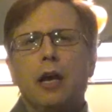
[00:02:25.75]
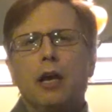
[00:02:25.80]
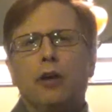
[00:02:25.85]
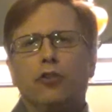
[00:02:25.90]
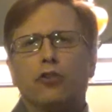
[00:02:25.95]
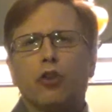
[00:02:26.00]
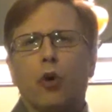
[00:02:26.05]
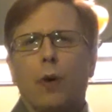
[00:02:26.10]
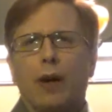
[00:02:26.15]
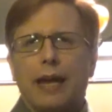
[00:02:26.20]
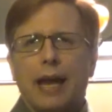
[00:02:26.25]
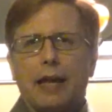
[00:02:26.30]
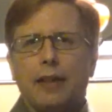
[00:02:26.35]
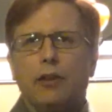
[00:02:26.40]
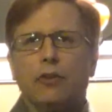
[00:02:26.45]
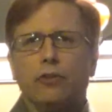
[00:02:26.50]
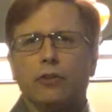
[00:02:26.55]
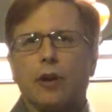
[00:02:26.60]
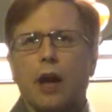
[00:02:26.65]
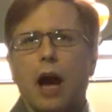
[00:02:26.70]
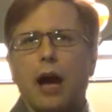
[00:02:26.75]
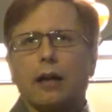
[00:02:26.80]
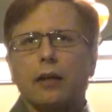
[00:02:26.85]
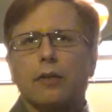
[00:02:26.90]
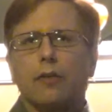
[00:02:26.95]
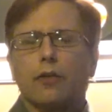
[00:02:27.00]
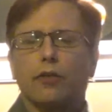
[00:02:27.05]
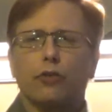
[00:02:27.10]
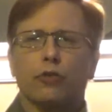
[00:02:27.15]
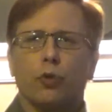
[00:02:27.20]
So again, this
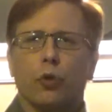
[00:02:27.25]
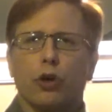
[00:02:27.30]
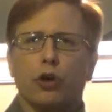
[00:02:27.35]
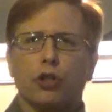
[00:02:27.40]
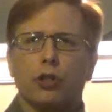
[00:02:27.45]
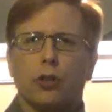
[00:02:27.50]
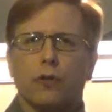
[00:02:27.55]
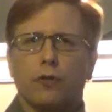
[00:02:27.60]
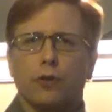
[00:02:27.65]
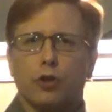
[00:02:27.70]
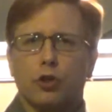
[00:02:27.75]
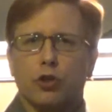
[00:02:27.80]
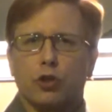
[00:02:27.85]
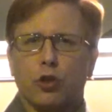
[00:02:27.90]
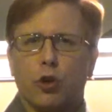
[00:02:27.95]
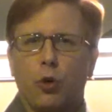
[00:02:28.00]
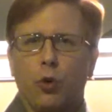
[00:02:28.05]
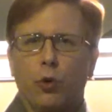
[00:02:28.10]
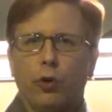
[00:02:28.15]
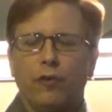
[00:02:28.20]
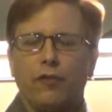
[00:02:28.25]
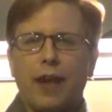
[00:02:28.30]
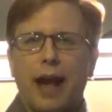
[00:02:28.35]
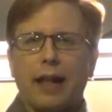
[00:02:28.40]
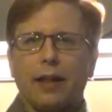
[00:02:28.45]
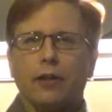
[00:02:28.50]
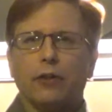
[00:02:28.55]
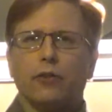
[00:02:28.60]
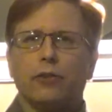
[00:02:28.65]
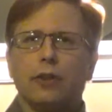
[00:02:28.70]
cognitive distortion of control
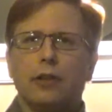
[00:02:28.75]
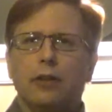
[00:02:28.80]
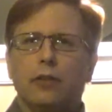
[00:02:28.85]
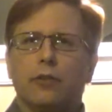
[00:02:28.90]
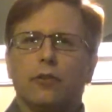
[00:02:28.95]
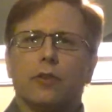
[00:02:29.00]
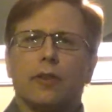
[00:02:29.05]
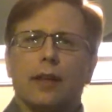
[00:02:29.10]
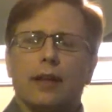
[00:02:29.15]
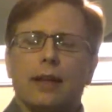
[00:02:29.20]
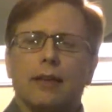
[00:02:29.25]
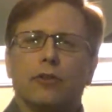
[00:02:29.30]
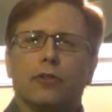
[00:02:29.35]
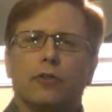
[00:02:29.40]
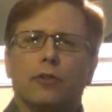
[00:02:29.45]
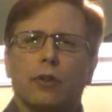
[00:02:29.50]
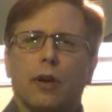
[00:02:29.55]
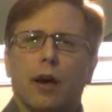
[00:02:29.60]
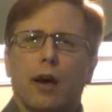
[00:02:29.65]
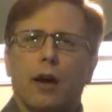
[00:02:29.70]
fallacies, that it's